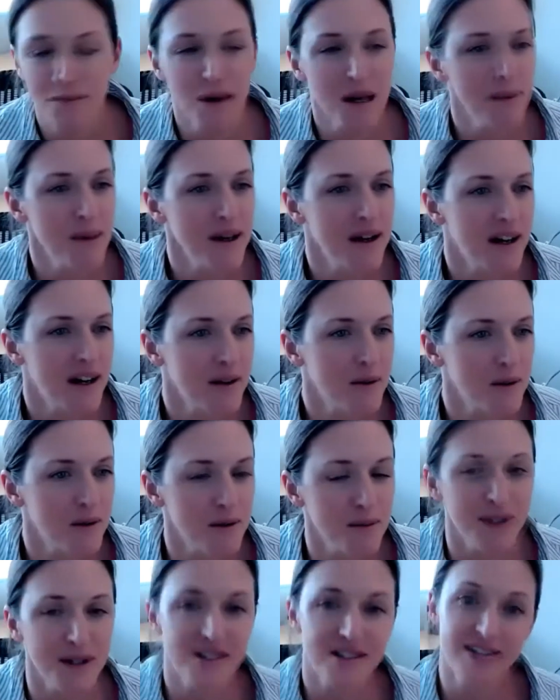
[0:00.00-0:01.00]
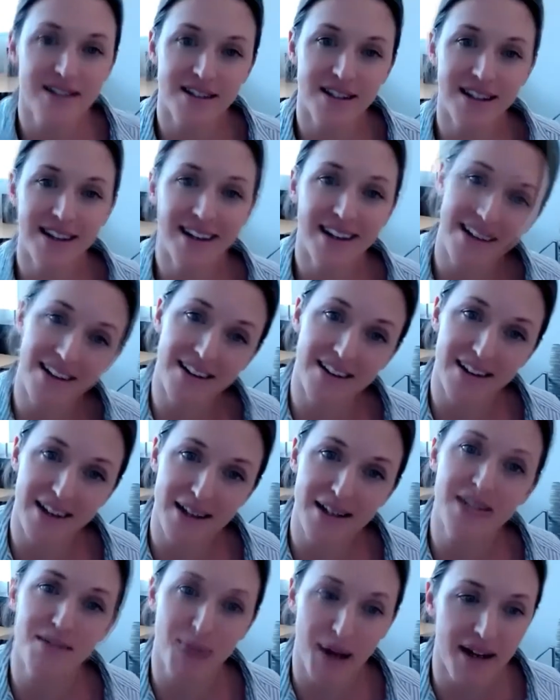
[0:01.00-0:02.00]
might be awkward with me just sitting here
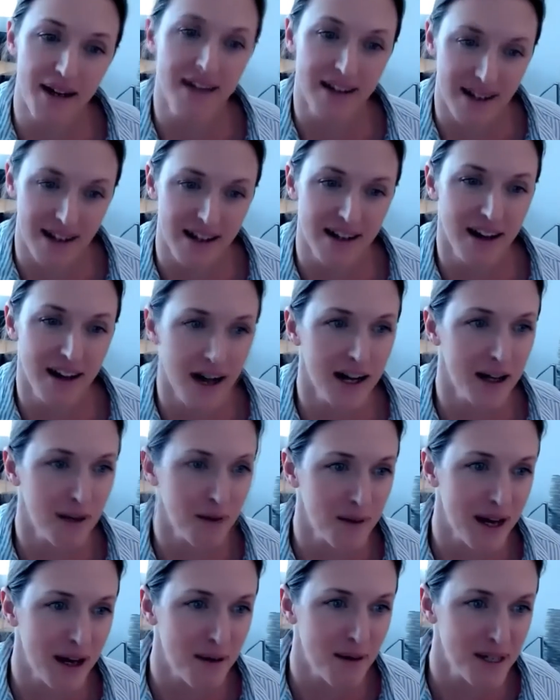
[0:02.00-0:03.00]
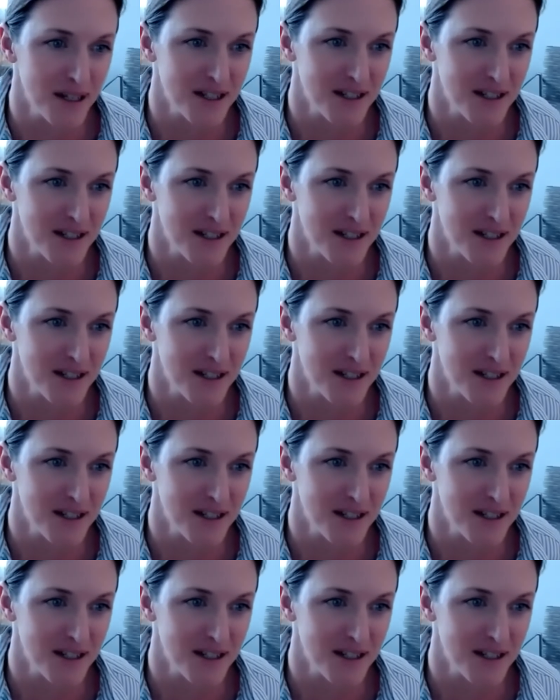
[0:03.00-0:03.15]
like smiling and nodding without much